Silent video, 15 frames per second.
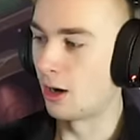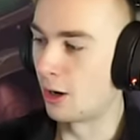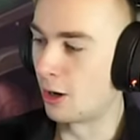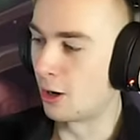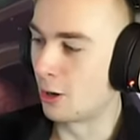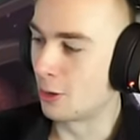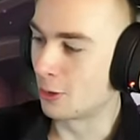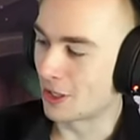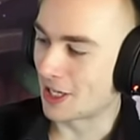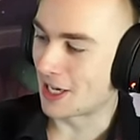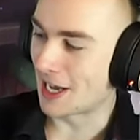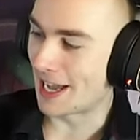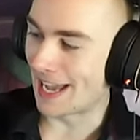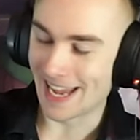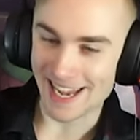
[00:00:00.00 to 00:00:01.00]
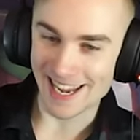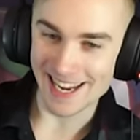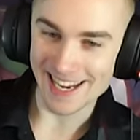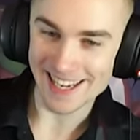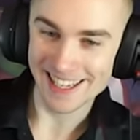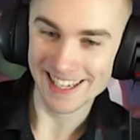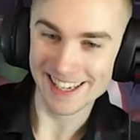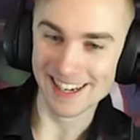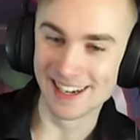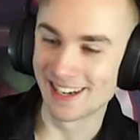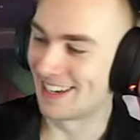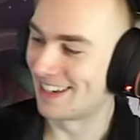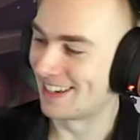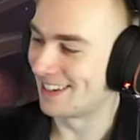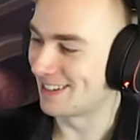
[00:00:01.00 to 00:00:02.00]
Okay.
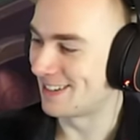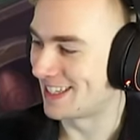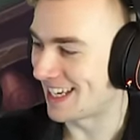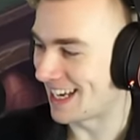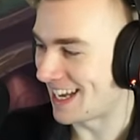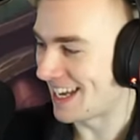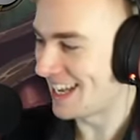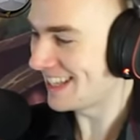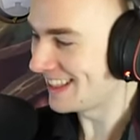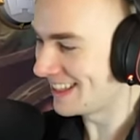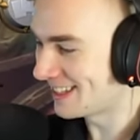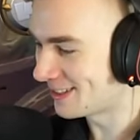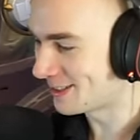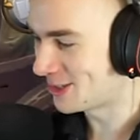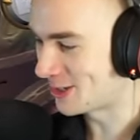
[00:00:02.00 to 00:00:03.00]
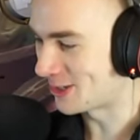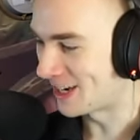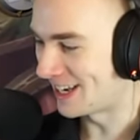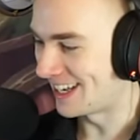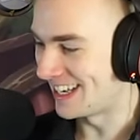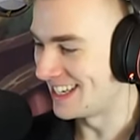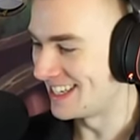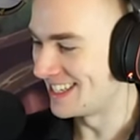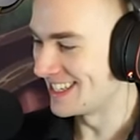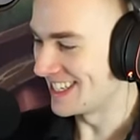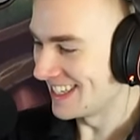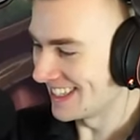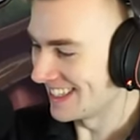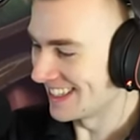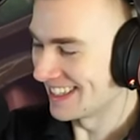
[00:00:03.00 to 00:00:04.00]
Okay, A little dry
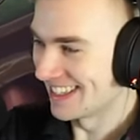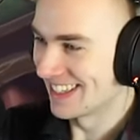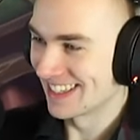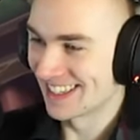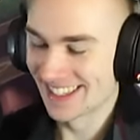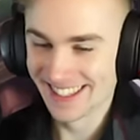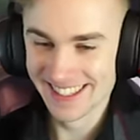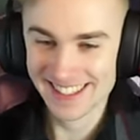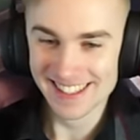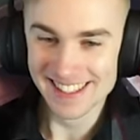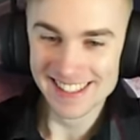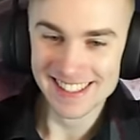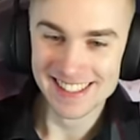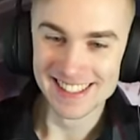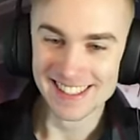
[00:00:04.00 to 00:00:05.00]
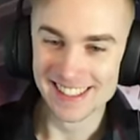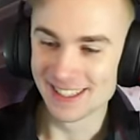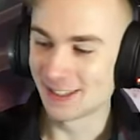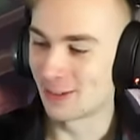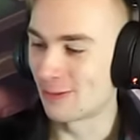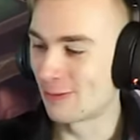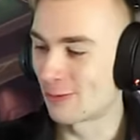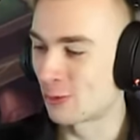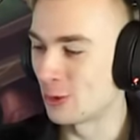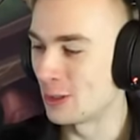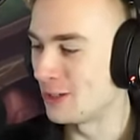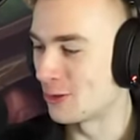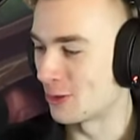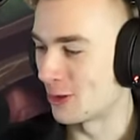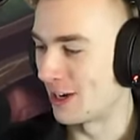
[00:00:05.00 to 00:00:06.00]
engine little
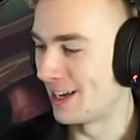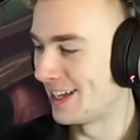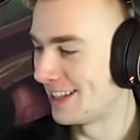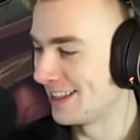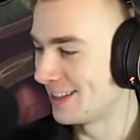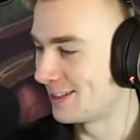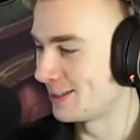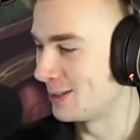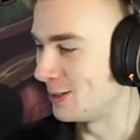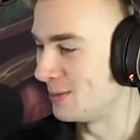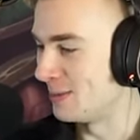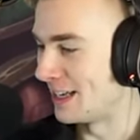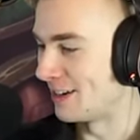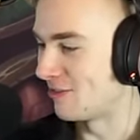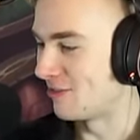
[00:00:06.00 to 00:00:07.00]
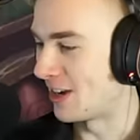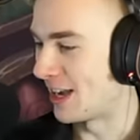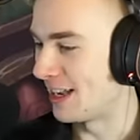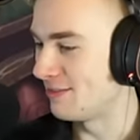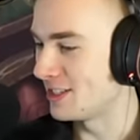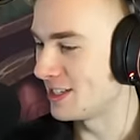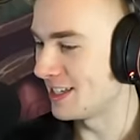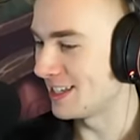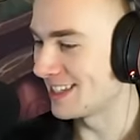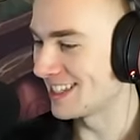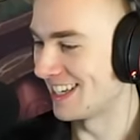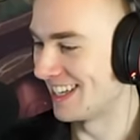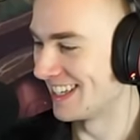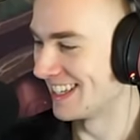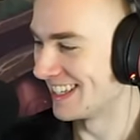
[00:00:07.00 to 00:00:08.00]
free draw, a little two mana five six.